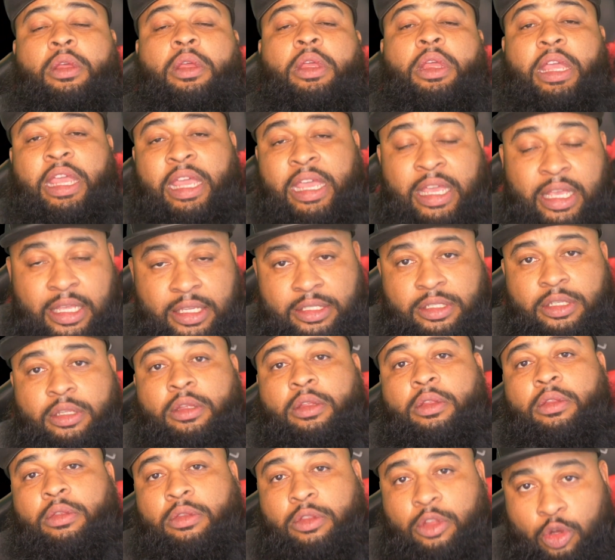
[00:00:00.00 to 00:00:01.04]
is
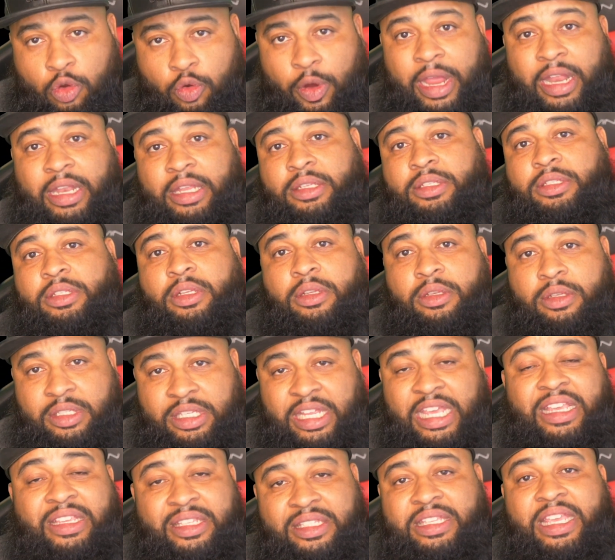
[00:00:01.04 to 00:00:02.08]
the greatest
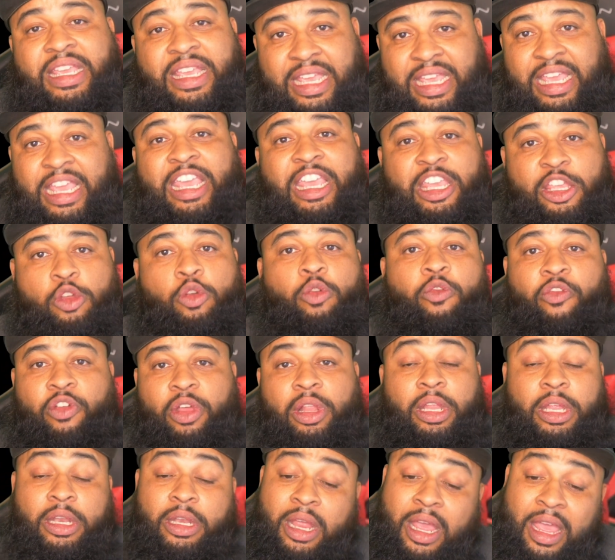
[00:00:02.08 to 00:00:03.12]
DCEU
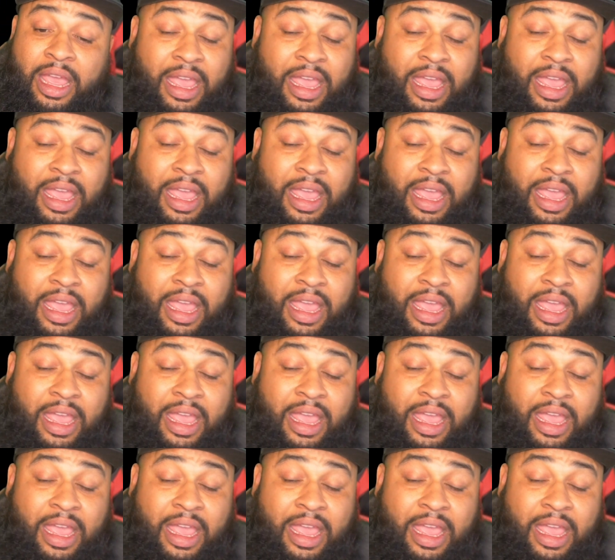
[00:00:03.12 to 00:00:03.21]
villain.